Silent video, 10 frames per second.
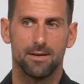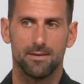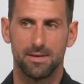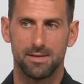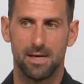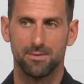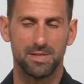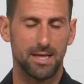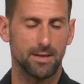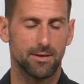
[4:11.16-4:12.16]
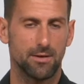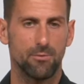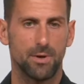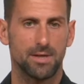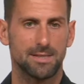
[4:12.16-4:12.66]
things come together and
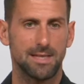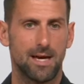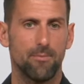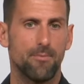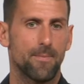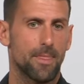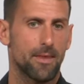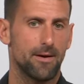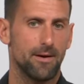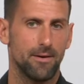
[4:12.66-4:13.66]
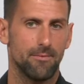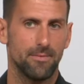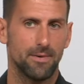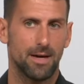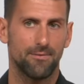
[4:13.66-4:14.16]
you win a slam.
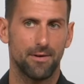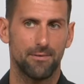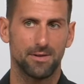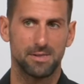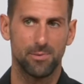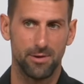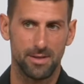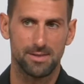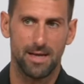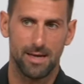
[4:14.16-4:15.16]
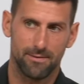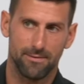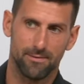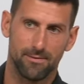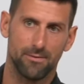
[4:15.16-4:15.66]
I've experienced that
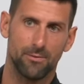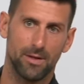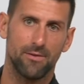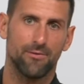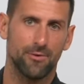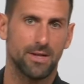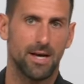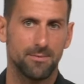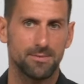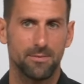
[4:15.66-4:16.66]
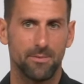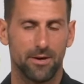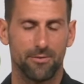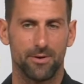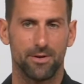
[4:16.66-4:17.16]
24 times in
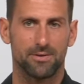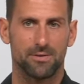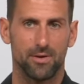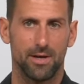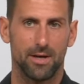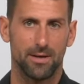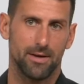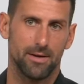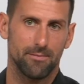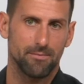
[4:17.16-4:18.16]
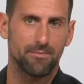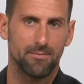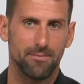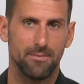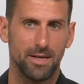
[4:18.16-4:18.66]
my career, so I and
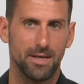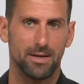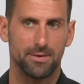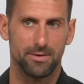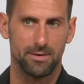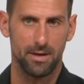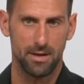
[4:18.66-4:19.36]
many other